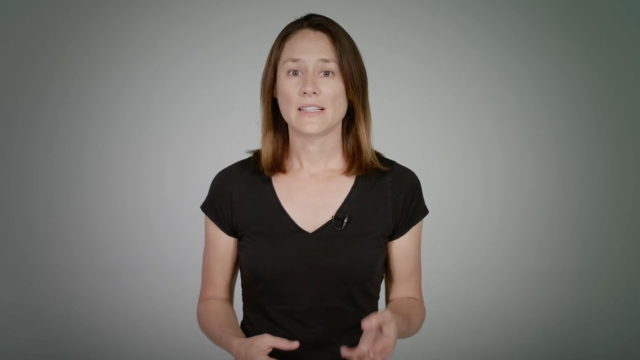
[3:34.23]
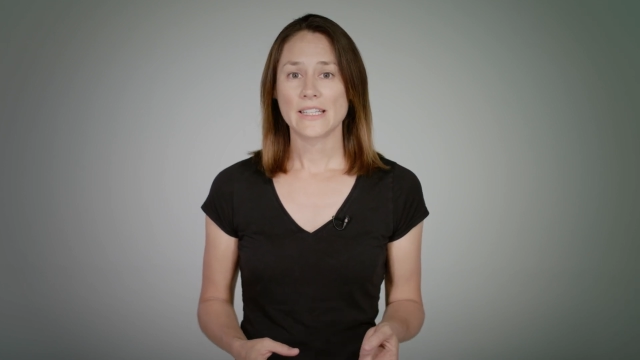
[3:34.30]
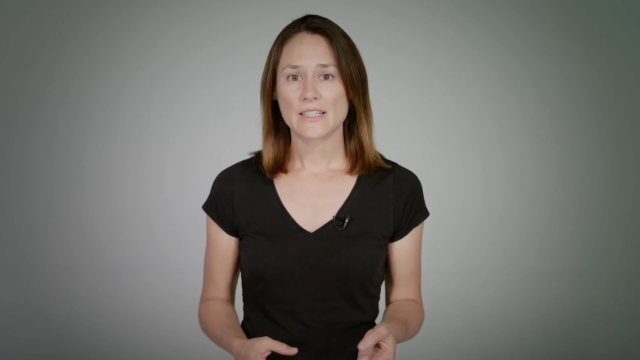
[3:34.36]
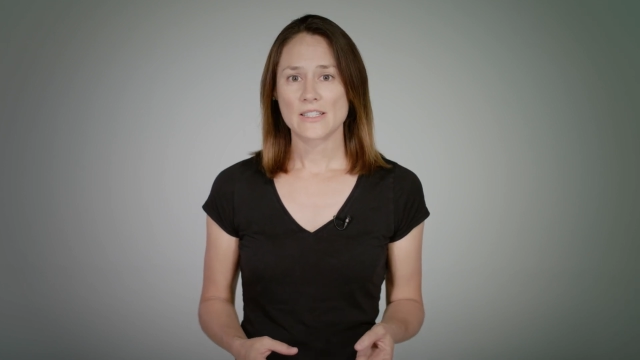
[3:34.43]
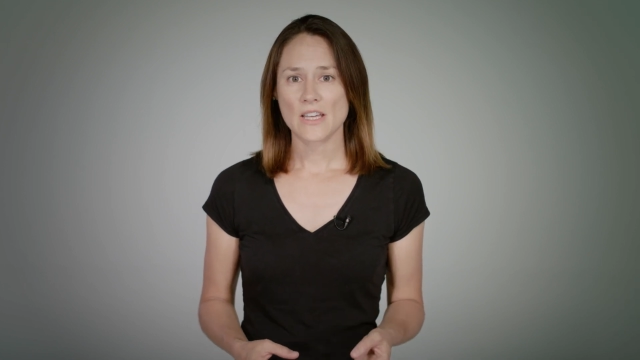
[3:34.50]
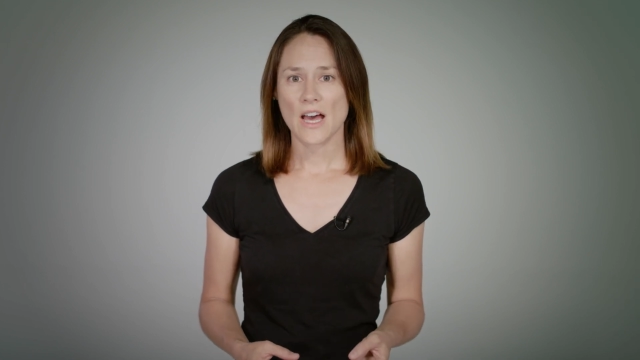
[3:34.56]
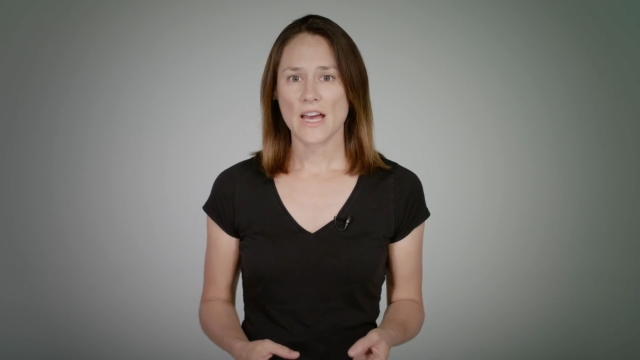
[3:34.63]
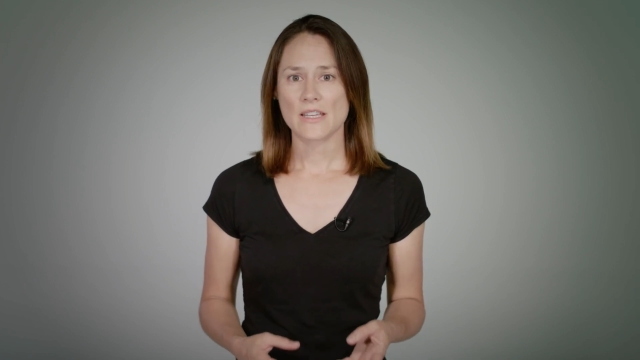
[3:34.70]

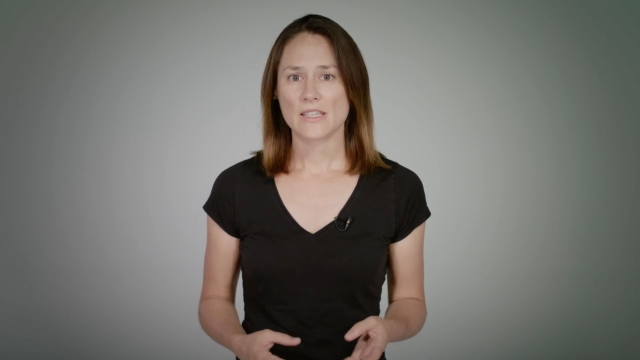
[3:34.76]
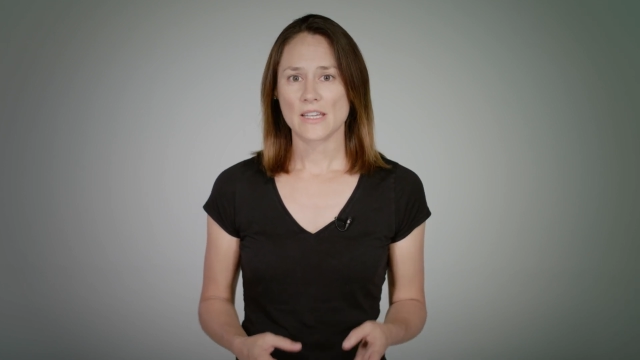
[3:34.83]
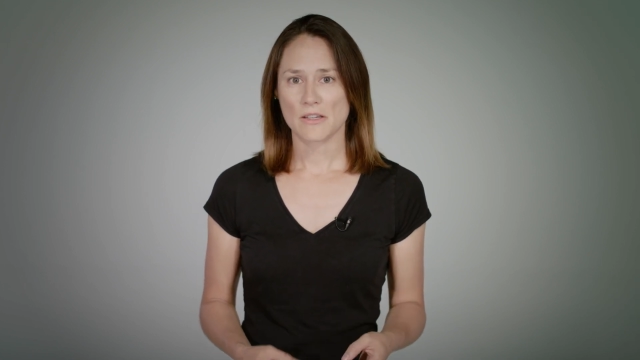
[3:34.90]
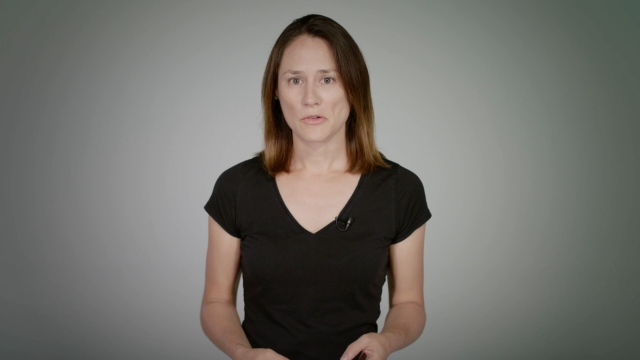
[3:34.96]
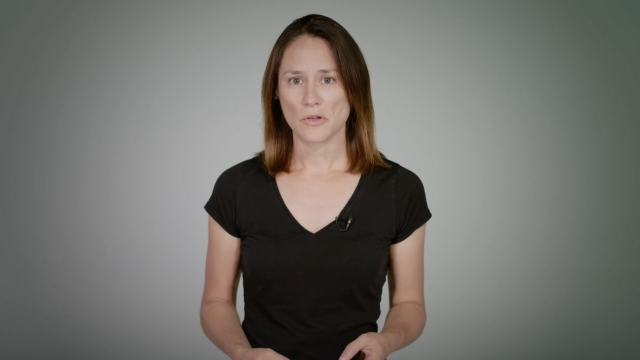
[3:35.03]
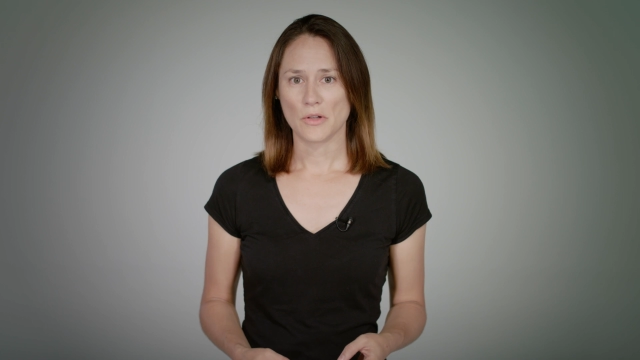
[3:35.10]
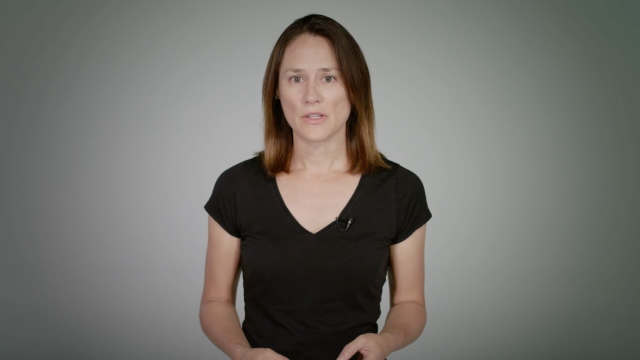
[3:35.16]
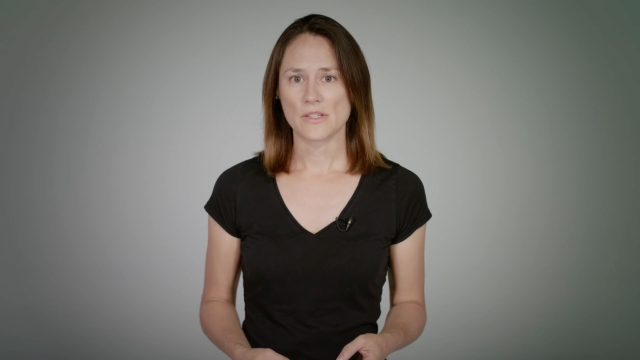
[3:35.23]
CLICKTIGHT
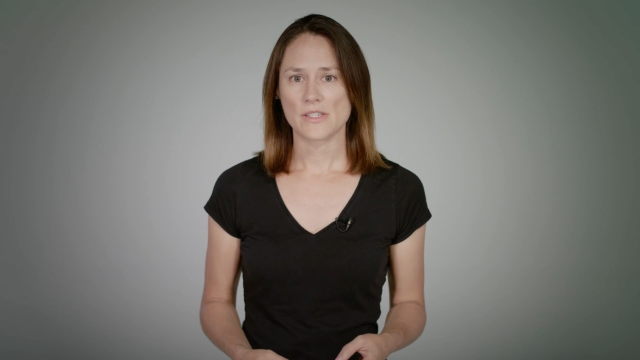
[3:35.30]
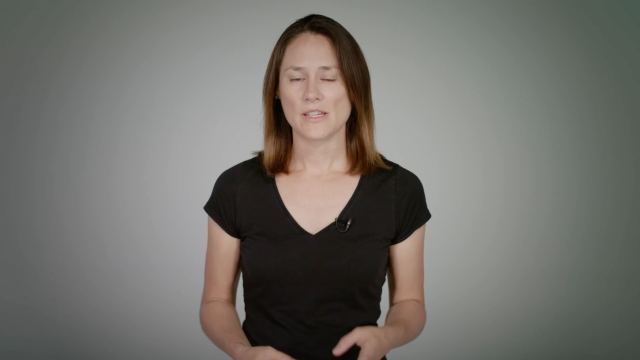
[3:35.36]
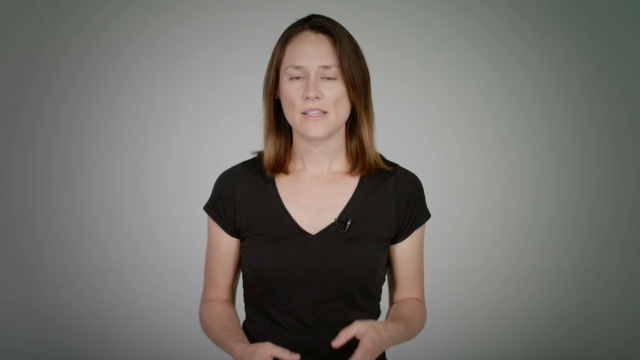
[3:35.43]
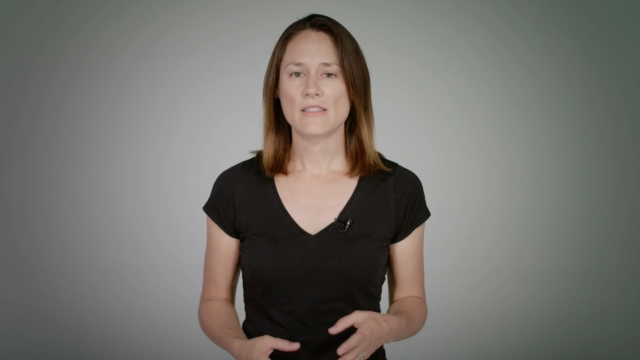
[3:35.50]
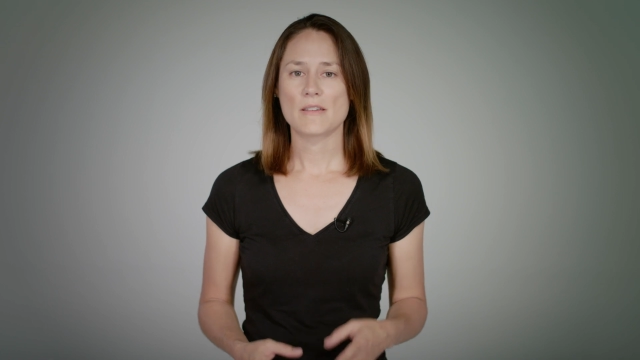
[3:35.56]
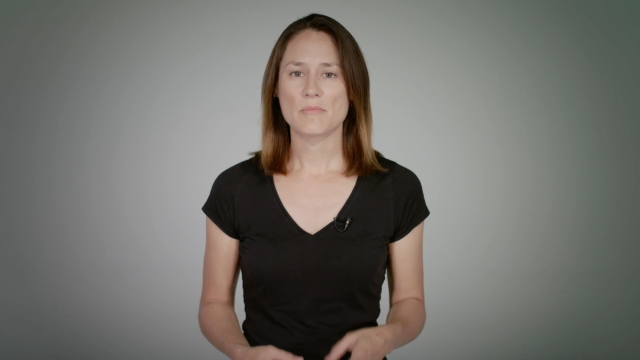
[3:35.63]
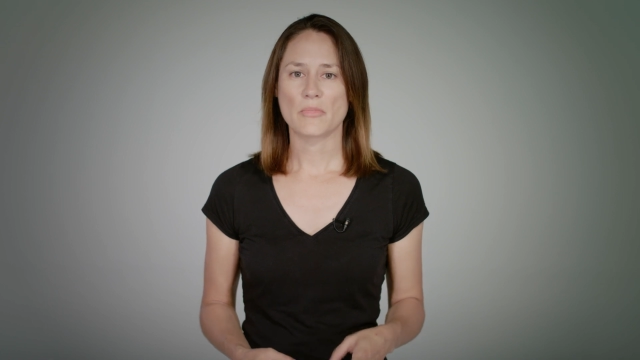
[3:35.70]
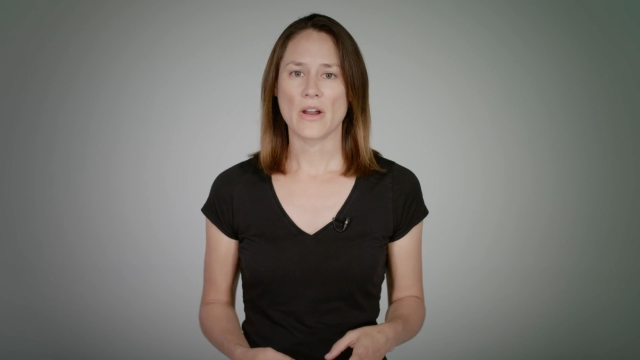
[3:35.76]

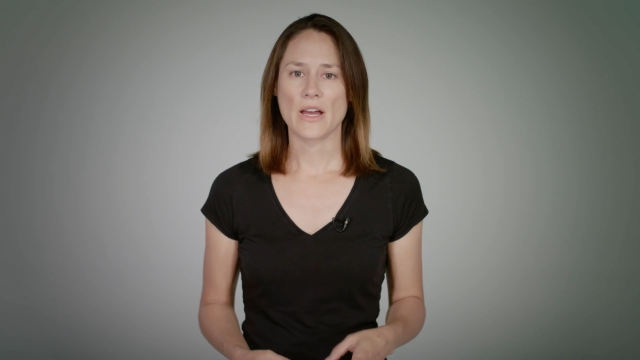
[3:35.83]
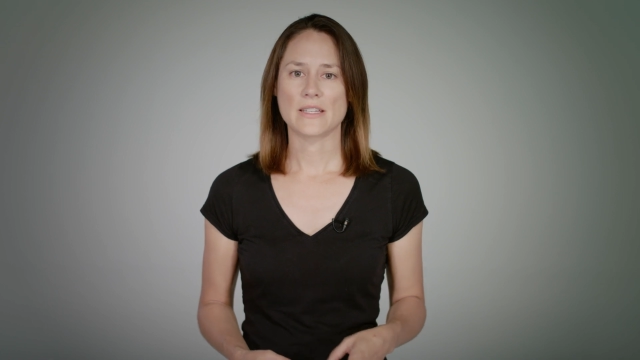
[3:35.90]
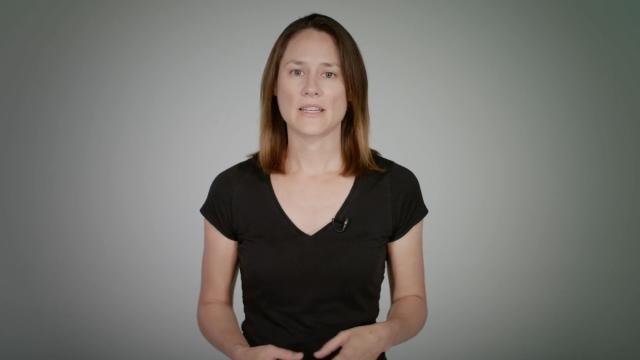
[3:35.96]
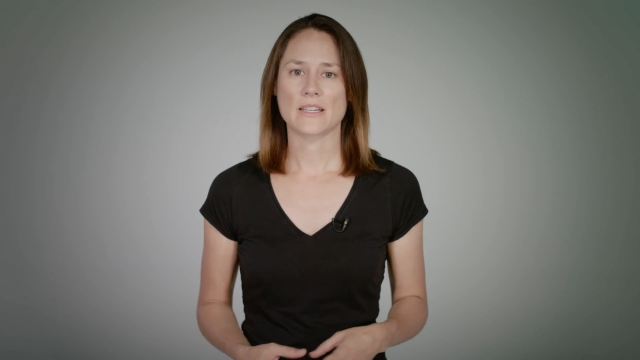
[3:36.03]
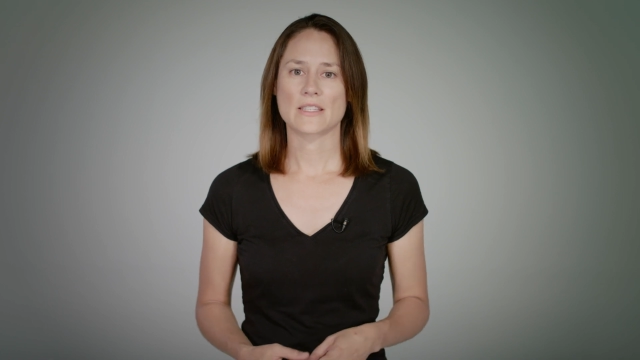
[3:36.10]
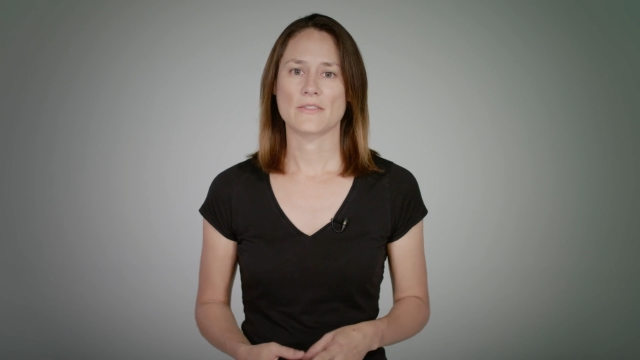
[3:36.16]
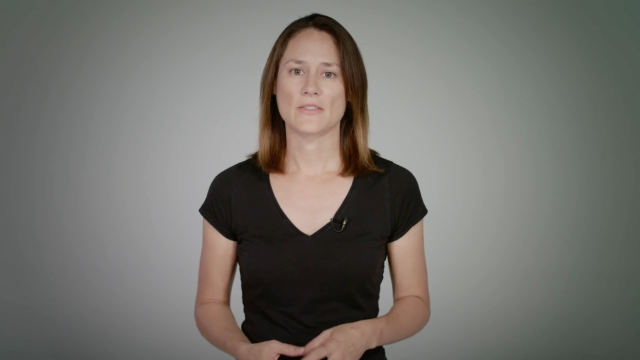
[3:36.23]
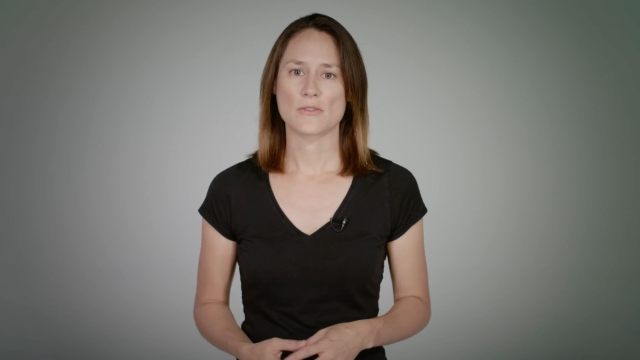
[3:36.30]
technology that
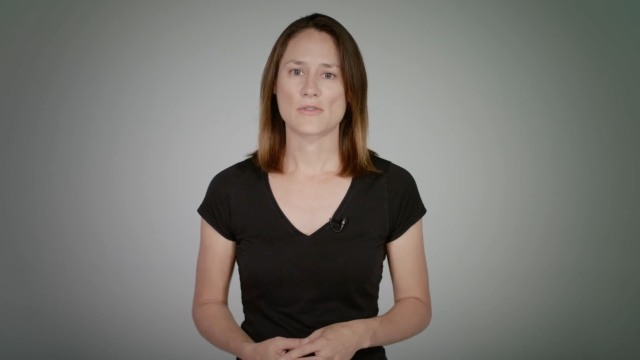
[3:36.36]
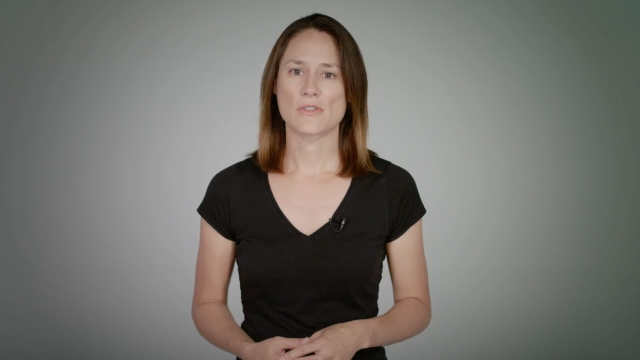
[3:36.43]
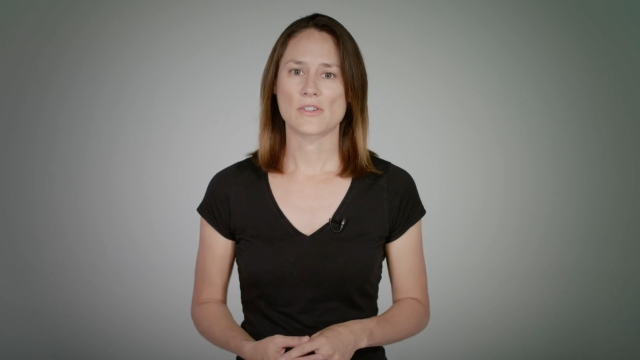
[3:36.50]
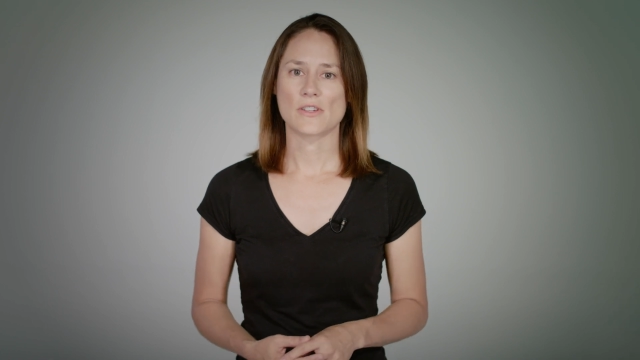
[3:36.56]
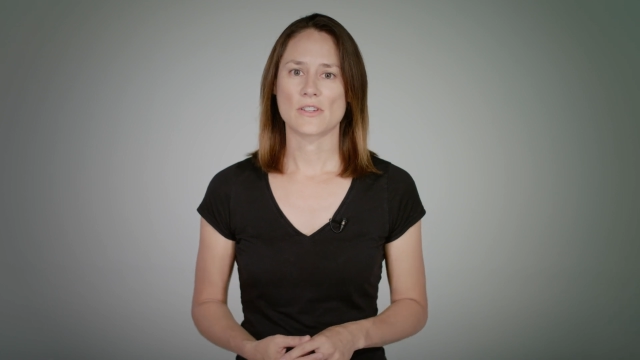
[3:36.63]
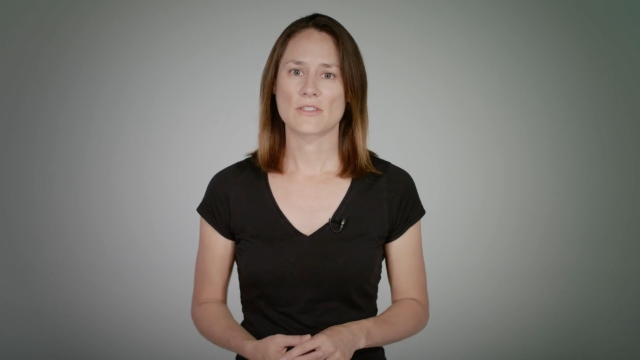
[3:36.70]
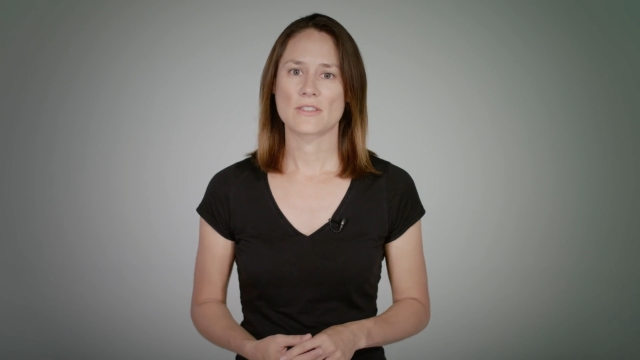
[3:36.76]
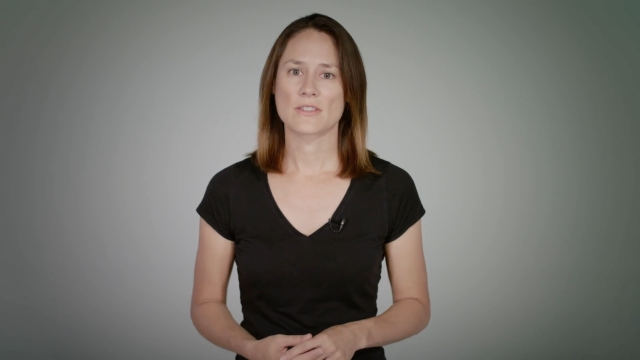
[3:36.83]
Britax have
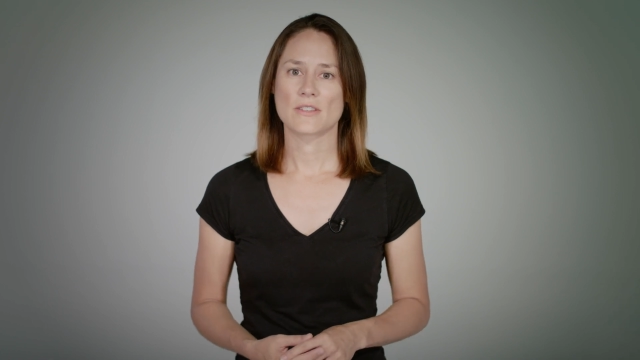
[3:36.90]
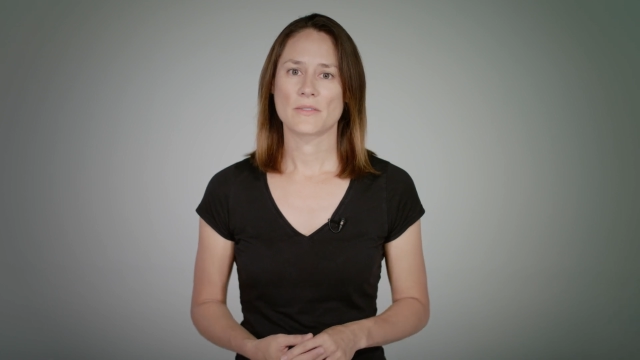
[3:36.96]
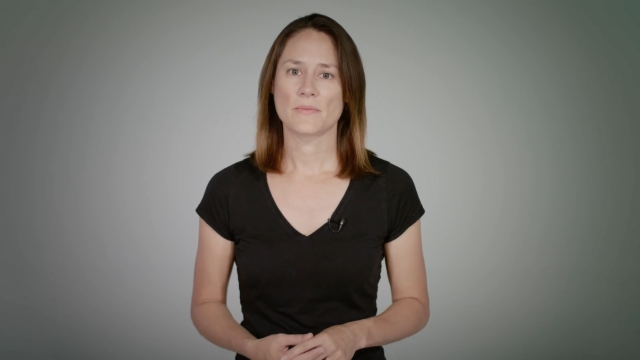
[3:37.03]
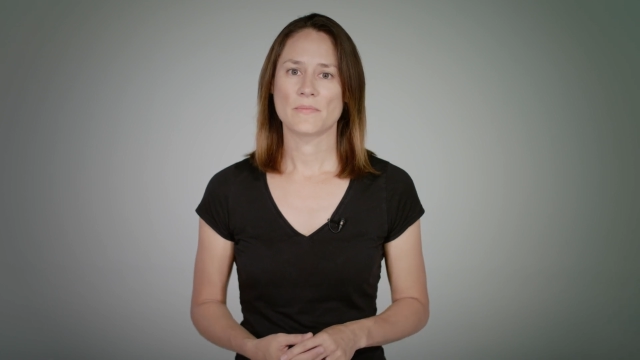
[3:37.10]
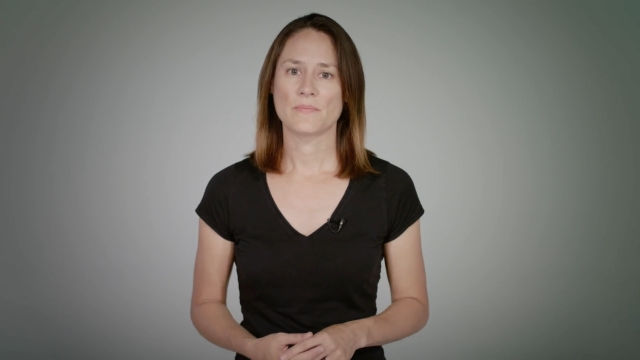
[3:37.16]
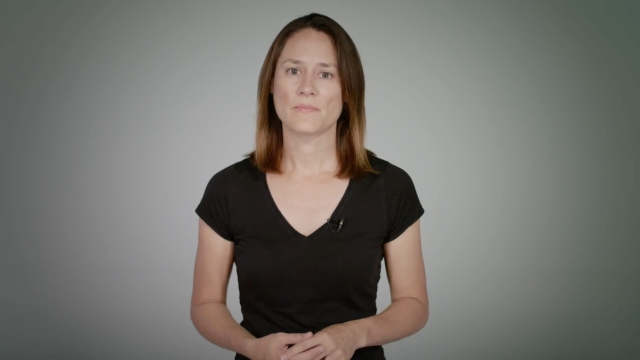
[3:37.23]
introduced.